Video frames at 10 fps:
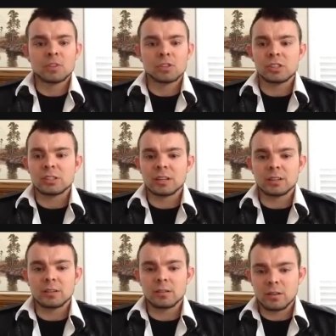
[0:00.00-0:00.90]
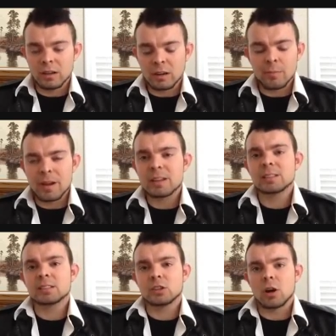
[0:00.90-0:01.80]
She's done an
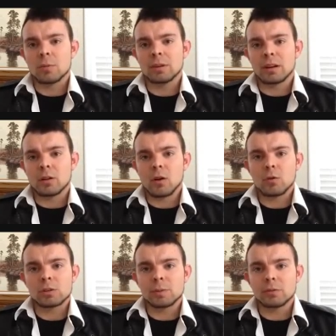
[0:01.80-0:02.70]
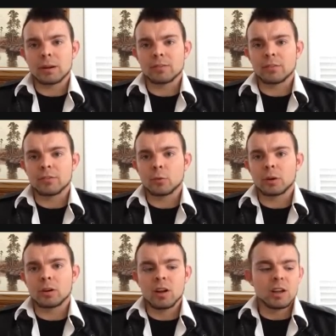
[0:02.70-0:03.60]
amazing job, and I'll always be grateful
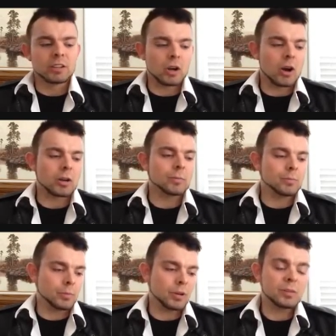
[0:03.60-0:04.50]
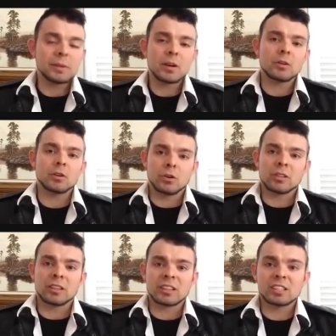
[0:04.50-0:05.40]
for God putting me on
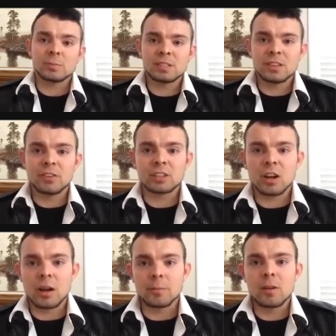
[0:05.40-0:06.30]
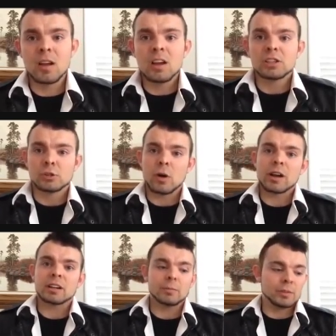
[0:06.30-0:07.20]
earth at this specific time so
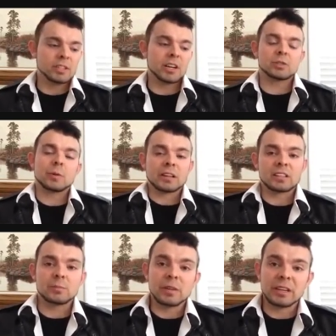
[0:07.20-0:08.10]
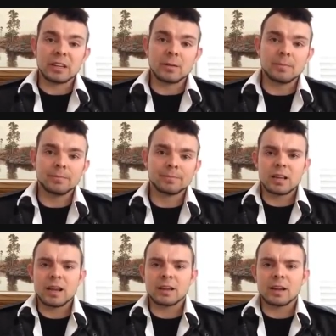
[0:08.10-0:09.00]
I could be touched by this media.
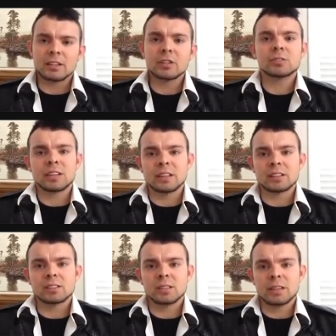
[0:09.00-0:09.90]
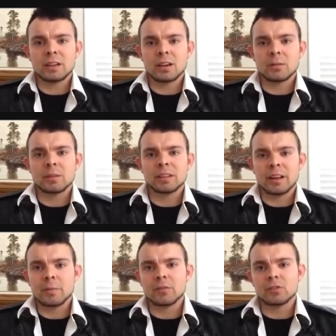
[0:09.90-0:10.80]
And I do say this um, in the
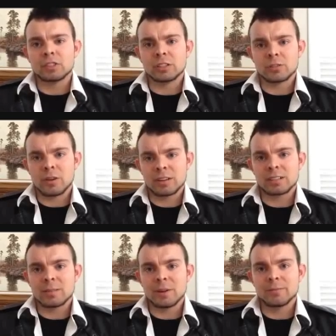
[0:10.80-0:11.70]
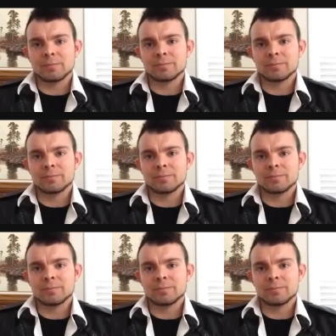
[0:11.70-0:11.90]
name of Jesus Christ, amen.